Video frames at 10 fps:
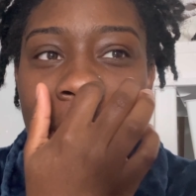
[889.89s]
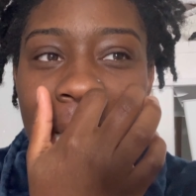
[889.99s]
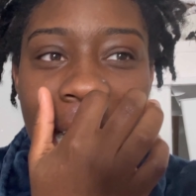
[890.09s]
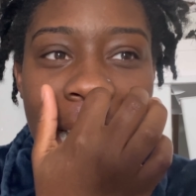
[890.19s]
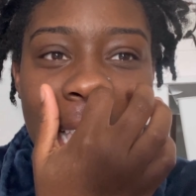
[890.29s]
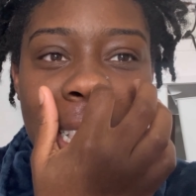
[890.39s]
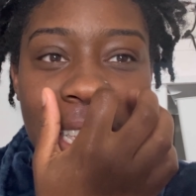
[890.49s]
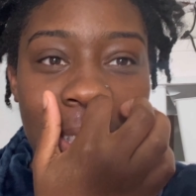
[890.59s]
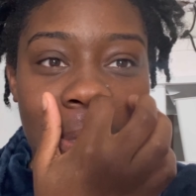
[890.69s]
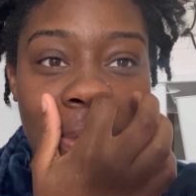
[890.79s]
Guys,
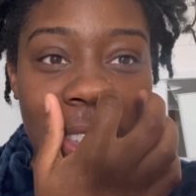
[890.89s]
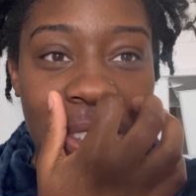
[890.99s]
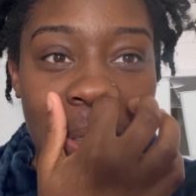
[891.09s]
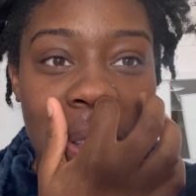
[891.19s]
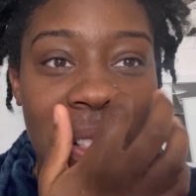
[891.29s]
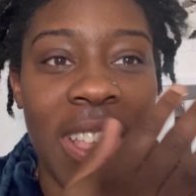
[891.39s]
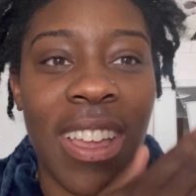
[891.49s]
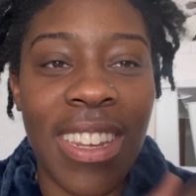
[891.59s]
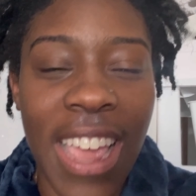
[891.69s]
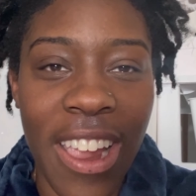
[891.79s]
it's official.
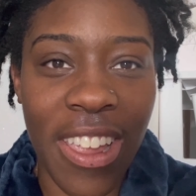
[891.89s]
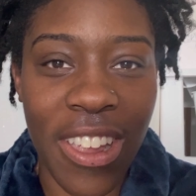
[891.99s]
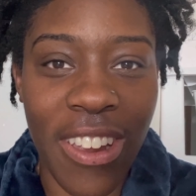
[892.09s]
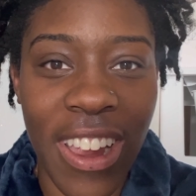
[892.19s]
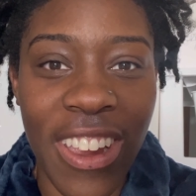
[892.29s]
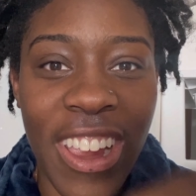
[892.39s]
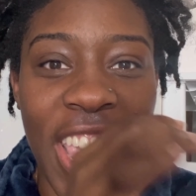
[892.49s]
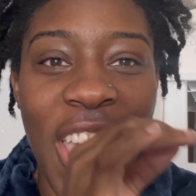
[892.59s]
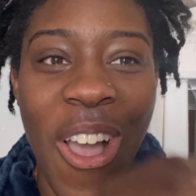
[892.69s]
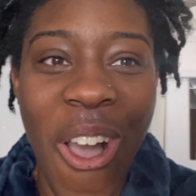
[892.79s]
Daria
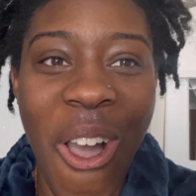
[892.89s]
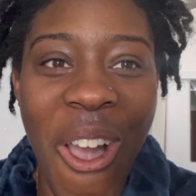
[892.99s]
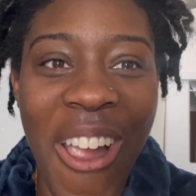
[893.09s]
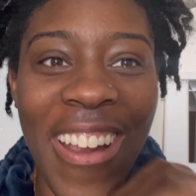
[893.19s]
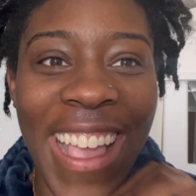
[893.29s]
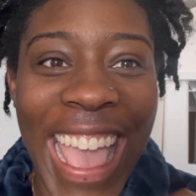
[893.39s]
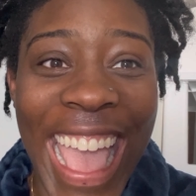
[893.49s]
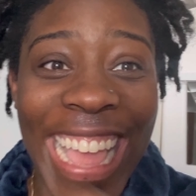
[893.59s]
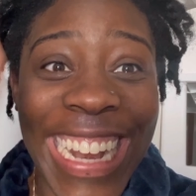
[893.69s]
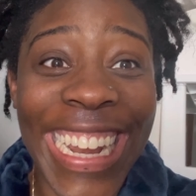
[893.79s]
Gregory R
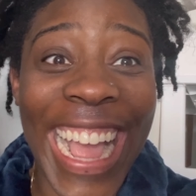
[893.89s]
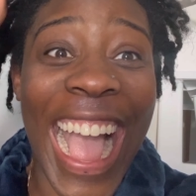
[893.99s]
N.